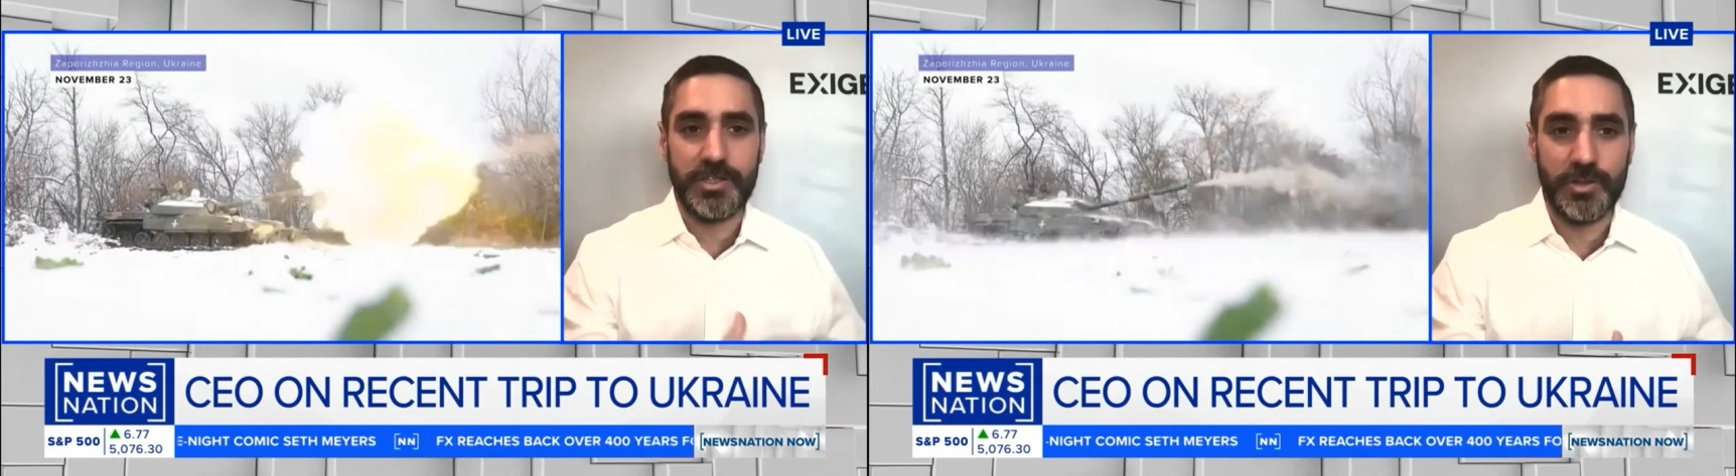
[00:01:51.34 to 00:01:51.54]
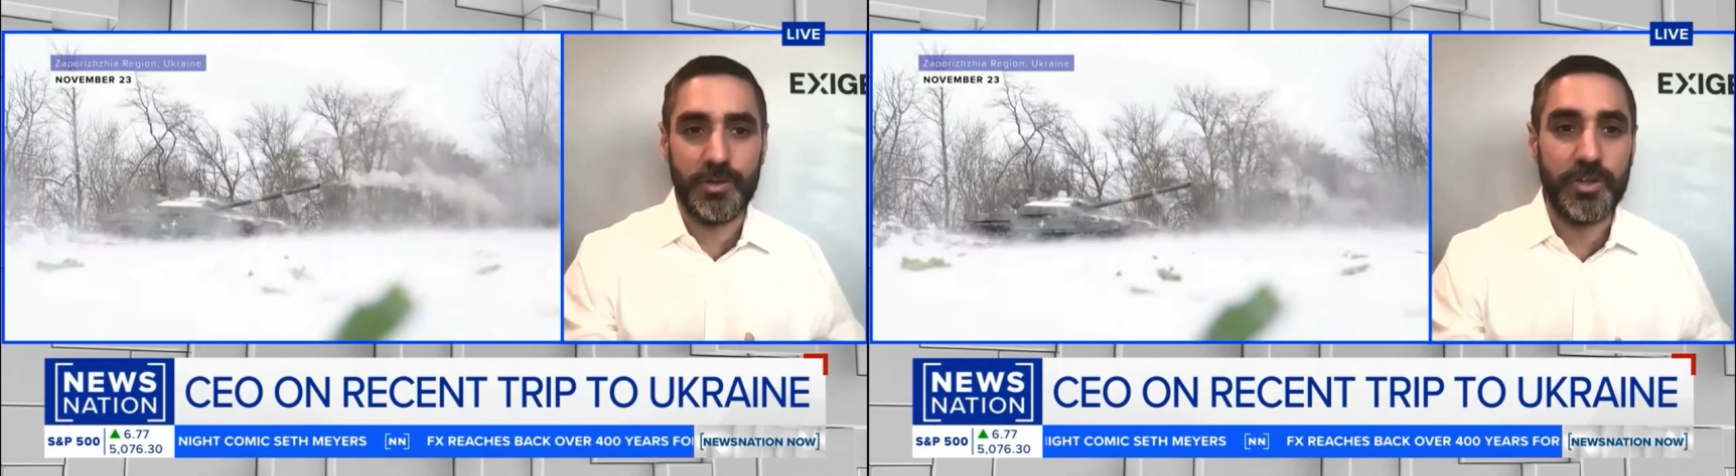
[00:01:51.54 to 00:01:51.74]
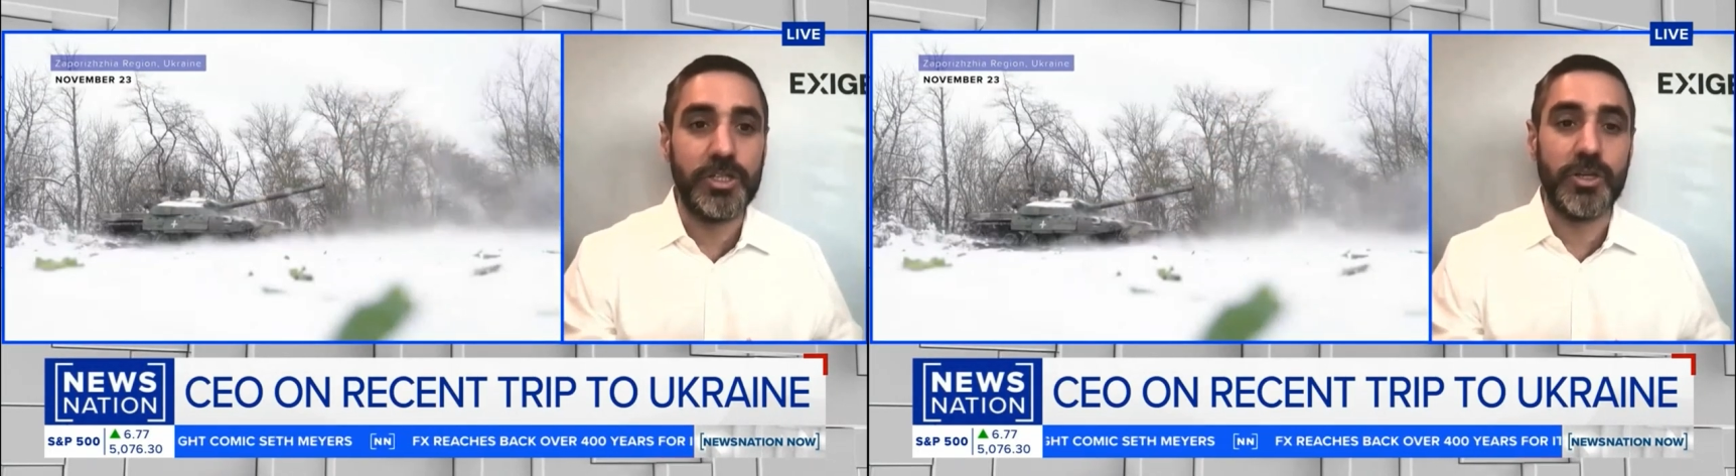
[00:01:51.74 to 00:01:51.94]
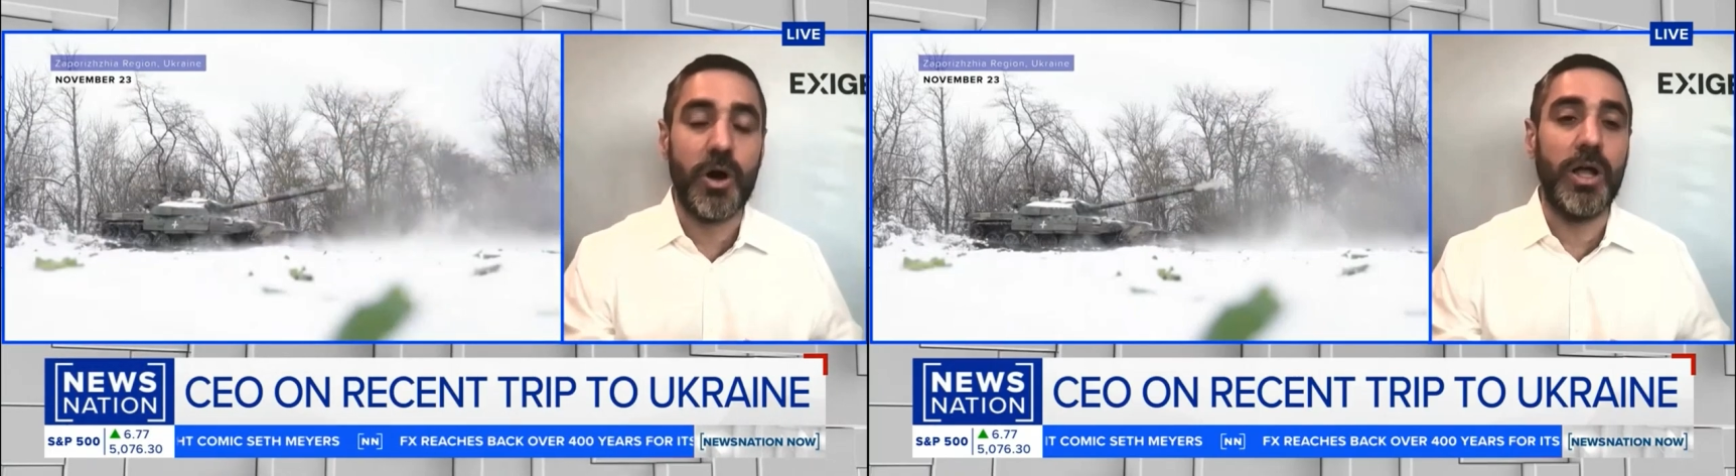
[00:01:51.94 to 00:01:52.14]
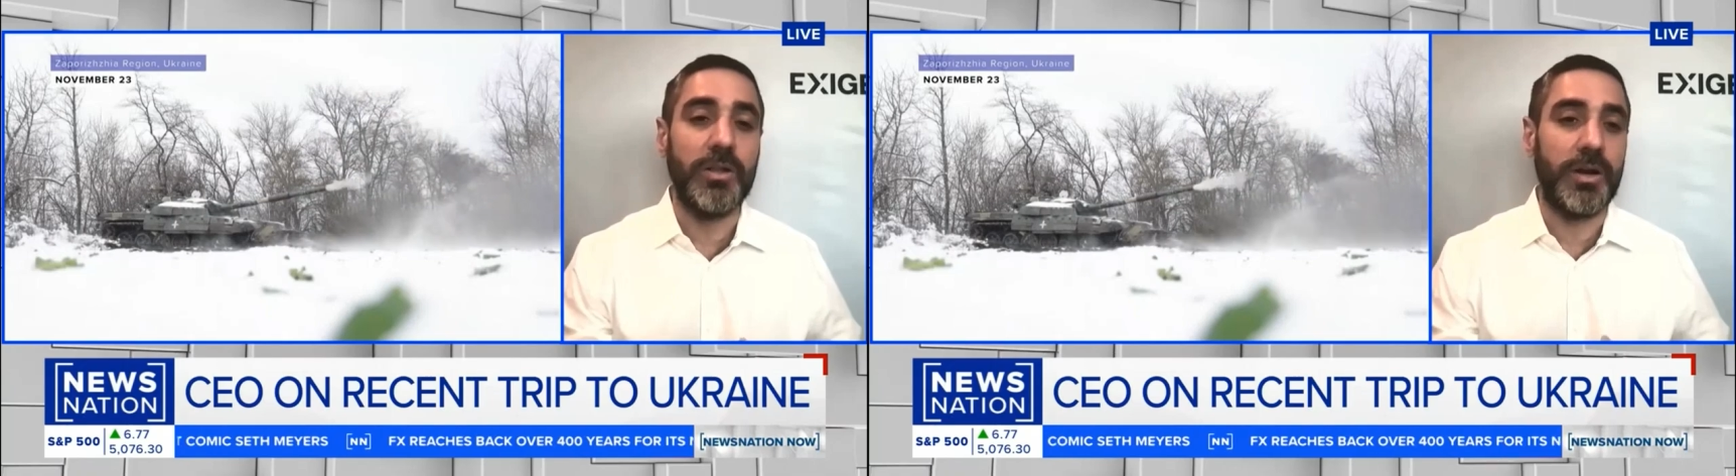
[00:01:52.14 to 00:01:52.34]
to the
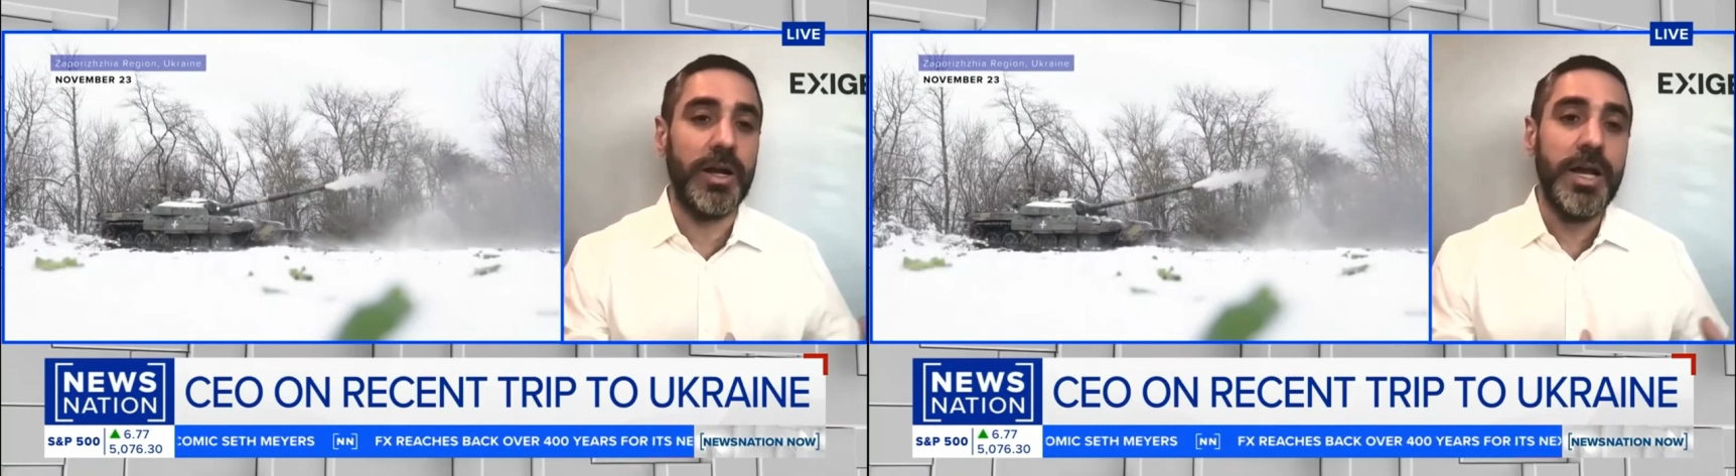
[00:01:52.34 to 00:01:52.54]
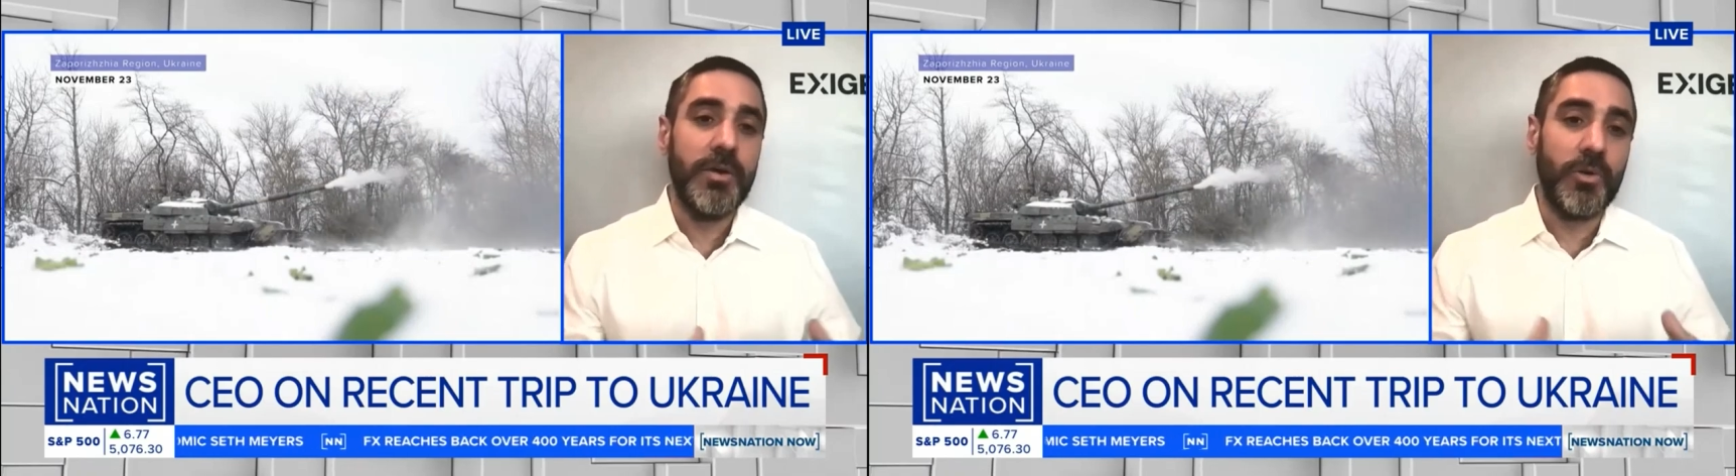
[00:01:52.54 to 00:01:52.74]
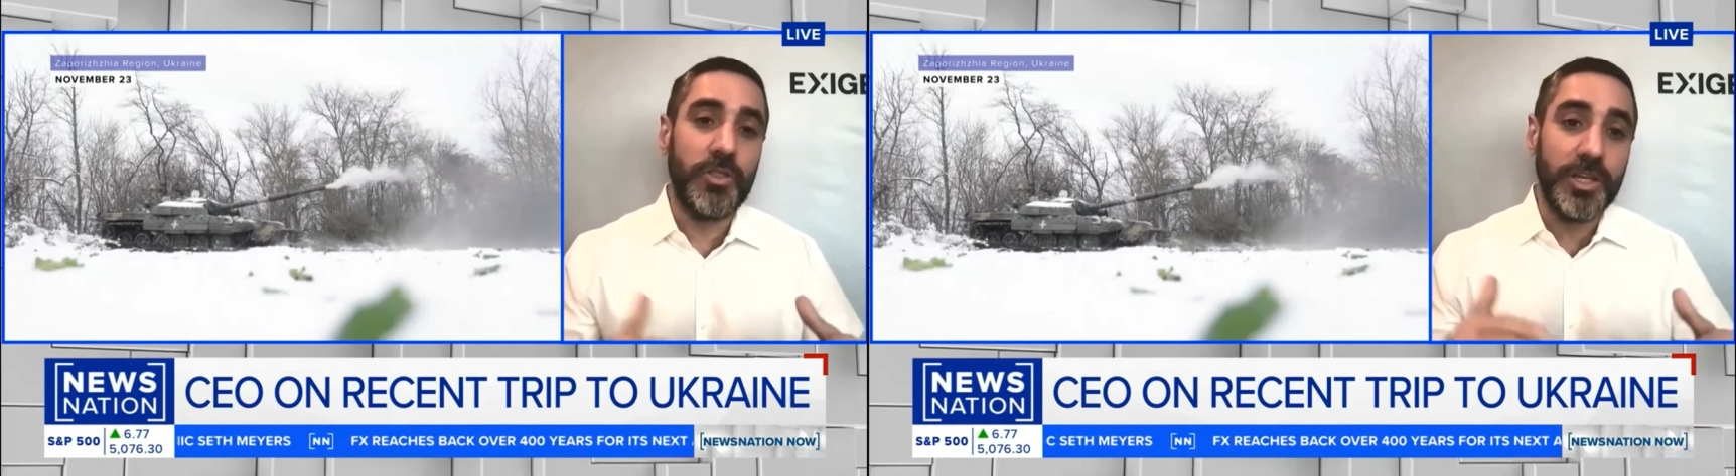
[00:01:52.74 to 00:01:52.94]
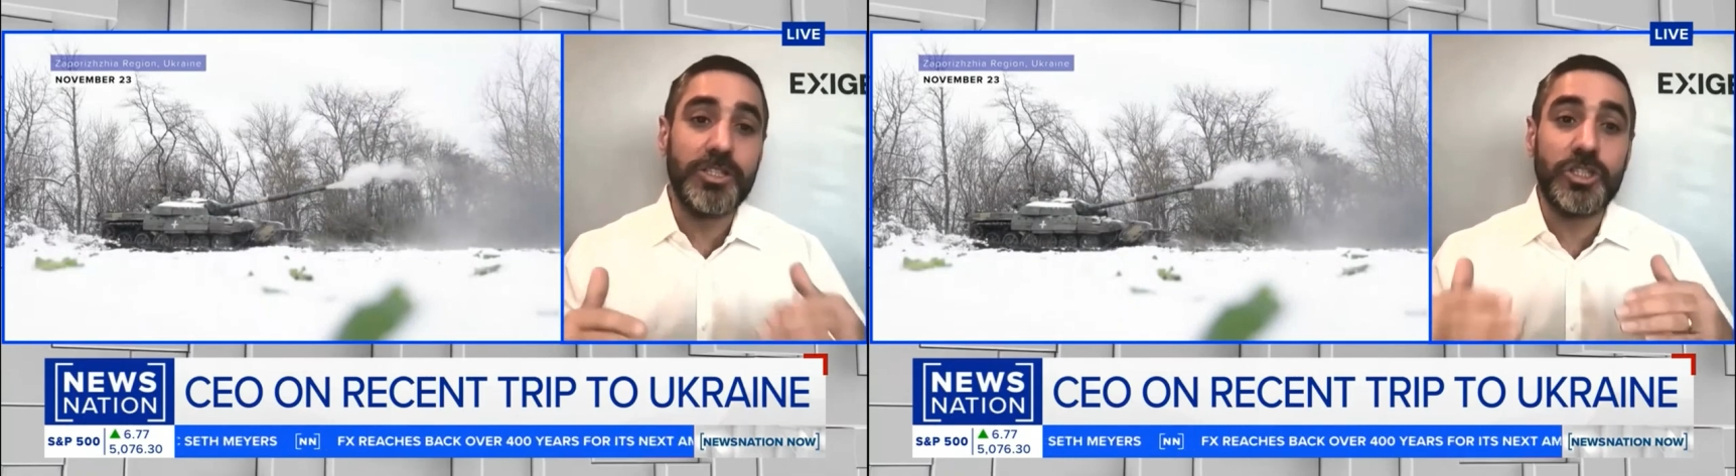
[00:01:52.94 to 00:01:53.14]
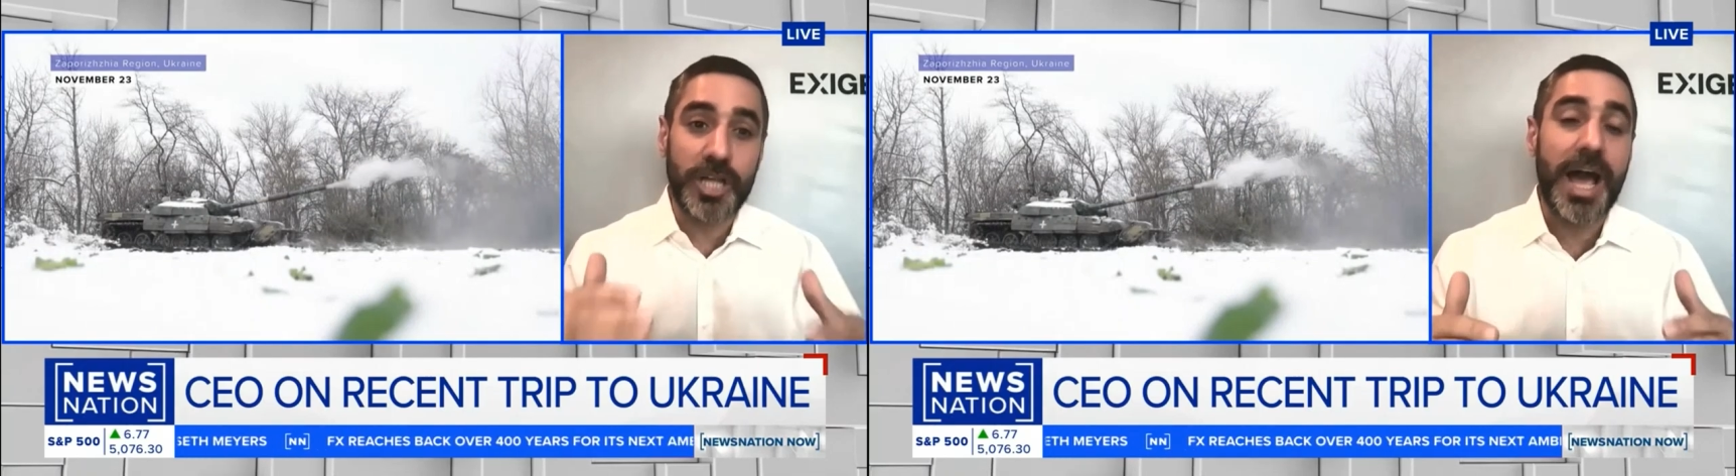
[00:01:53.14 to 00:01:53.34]
dollar. Well, this
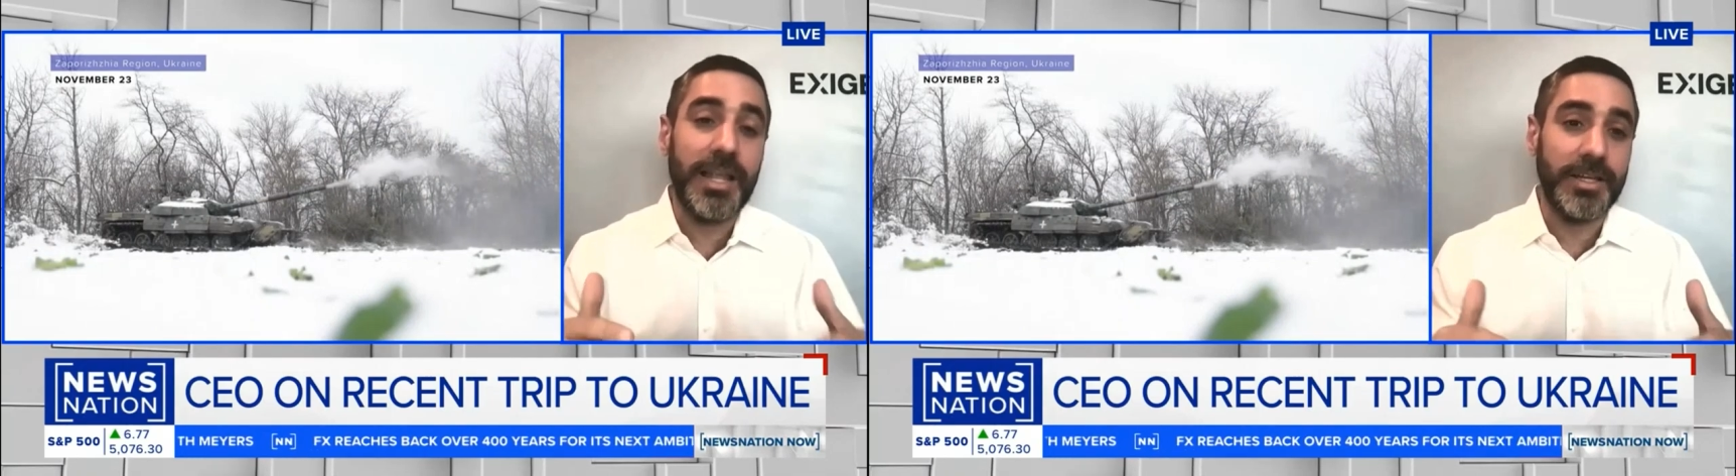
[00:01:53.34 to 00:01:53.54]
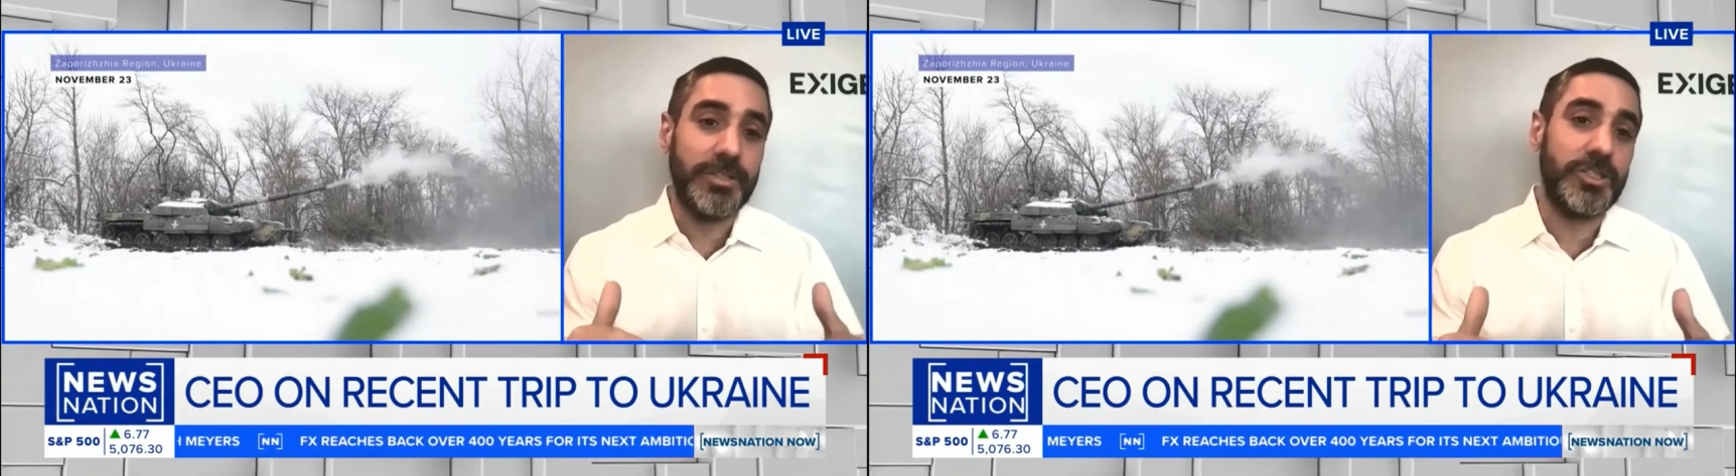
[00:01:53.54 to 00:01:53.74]
challenge